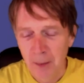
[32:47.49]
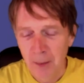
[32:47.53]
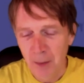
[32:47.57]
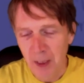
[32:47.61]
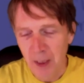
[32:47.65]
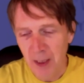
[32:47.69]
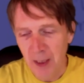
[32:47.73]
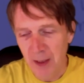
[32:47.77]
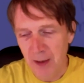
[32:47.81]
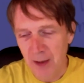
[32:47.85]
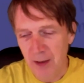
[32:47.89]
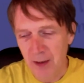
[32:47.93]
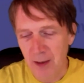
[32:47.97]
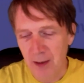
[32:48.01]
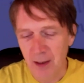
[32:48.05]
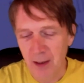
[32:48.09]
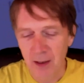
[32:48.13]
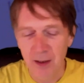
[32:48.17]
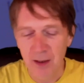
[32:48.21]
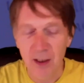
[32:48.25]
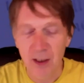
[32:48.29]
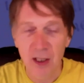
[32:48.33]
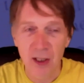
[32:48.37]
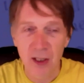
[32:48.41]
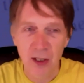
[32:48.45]
and
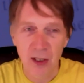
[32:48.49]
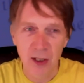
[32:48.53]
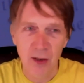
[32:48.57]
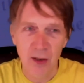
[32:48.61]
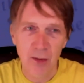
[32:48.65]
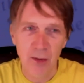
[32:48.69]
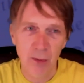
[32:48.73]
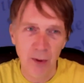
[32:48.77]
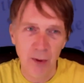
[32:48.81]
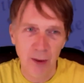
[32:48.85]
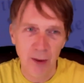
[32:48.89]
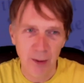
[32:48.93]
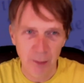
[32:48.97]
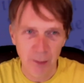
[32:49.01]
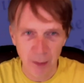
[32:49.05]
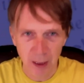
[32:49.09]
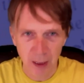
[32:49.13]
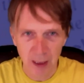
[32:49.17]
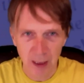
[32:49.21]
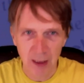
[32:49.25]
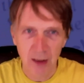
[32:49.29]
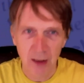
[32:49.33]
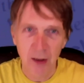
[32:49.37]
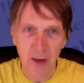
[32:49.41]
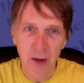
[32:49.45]
this is what
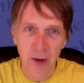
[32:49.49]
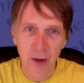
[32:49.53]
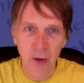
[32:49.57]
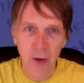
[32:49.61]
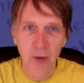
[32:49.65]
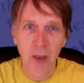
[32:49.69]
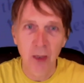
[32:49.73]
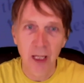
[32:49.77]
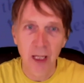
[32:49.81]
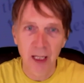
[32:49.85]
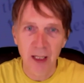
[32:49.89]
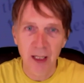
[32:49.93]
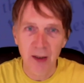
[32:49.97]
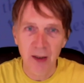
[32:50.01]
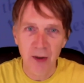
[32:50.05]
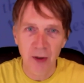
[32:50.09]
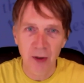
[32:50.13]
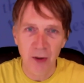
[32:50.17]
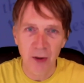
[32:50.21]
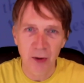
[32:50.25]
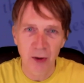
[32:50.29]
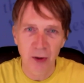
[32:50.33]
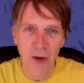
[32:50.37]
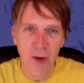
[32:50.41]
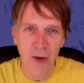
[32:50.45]
my new
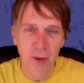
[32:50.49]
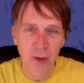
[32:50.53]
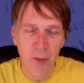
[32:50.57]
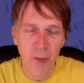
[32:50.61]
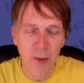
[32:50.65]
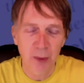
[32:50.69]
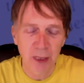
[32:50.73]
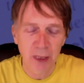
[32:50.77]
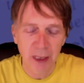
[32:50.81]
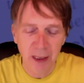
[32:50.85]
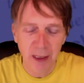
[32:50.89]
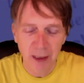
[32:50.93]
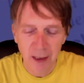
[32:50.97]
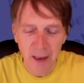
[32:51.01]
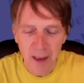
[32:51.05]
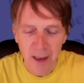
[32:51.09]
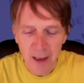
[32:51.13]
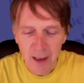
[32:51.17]
attitude should be.